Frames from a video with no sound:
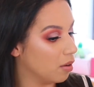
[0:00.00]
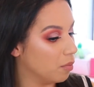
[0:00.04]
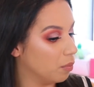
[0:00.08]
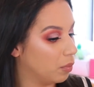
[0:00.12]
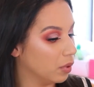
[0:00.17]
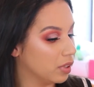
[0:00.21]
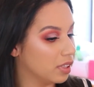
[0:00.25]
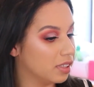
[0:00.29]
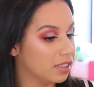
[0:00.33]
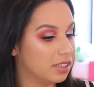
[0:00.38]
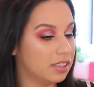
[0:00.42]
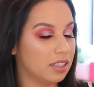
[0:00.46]

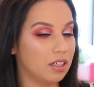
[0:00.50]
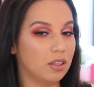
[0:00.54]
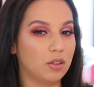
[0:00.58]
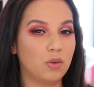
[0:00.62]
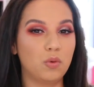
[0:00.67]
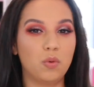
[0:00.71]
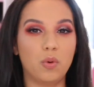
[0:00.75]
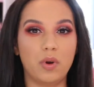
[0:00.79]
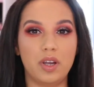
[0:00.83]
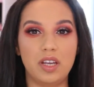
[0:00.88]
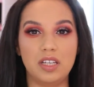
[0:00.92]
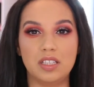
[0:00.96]
but still
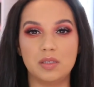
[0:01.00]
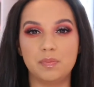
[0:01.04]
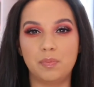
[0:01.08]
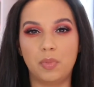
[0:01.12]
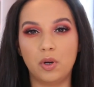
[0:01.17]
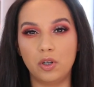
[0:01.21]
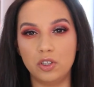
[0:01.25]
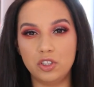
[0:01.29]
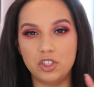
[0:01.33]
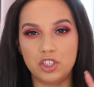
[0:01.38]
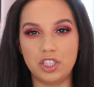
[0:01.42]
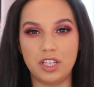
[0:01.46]
quite
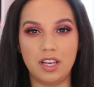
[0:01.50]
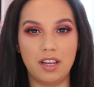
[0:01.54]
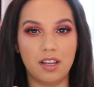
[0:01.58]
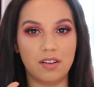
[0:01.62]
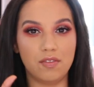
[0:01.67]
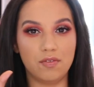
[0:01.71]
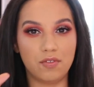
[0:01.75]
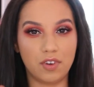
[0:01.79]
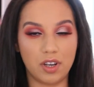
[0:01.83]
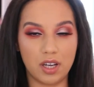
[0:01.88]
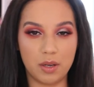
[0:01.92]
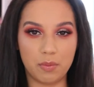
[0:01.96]
punchy
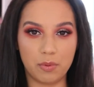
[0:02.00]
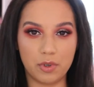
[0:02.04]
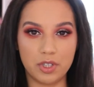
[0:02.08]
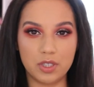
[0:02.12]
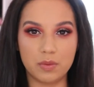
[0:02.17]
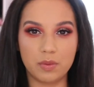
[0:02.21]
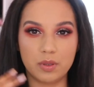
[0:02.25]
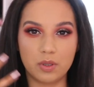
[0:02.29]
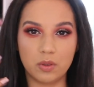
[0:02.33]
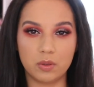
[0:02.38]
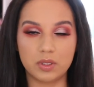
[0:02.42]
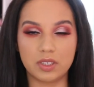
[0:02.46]
and
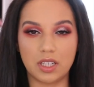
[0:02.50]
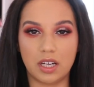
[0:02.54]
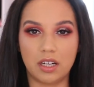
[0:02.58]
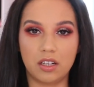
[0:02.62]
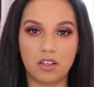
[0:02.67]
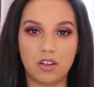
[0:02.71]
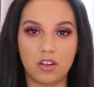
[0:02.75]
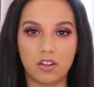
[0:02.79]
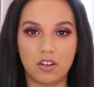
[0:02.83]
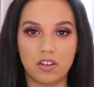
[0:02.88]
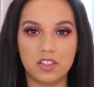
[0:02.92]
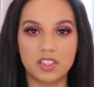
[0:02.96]
vibrant with those kind
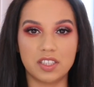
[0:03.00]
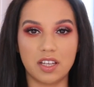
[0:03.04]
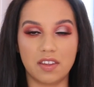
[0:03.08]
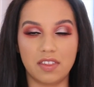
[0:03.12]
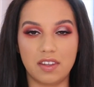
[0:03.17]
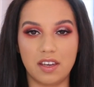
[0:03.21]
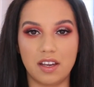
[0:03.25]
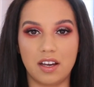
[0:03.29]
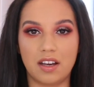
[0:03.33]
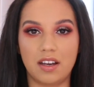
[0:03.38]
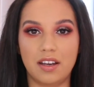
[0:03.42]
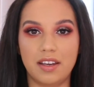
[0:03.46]
of colours on
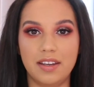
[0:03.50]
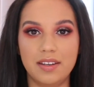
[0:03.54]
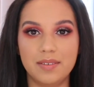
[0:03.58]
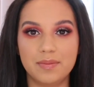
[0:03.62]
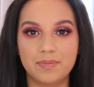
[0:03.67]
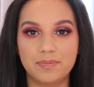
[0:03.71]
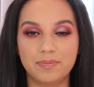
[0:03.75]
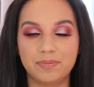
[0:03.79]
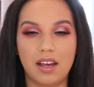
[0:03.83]
the eye,